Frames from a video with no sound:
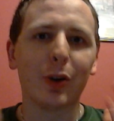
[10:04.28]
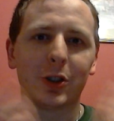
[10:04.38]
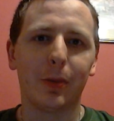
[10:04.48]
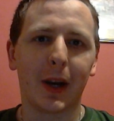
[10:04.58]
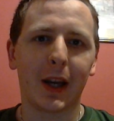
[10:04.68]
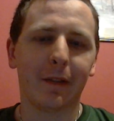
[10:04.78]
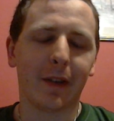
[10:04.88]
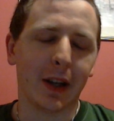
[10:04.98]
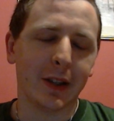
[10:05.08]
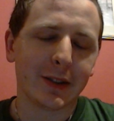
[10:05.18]
on to the main
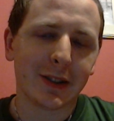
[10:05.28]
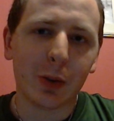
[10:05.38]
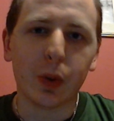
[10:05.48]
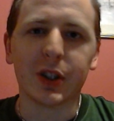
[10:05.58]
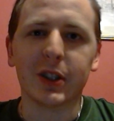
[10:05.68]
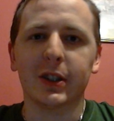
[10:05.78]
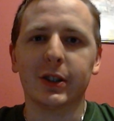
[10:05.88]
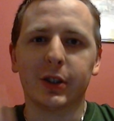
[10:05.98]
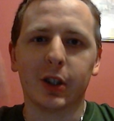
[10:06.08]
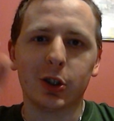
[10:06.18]
event, which
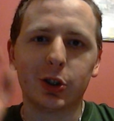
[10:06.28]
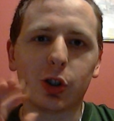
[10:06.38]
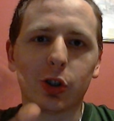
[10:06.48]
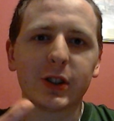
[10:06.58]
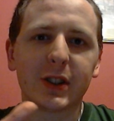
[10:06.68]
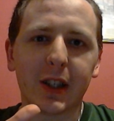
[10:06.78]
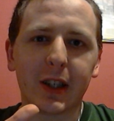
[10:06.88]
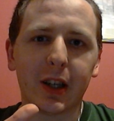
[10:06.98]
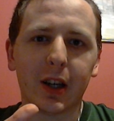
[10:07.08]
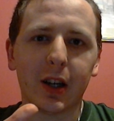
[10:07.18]
is John
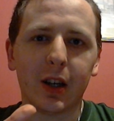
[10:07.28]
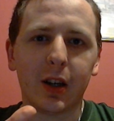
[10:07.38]
Cena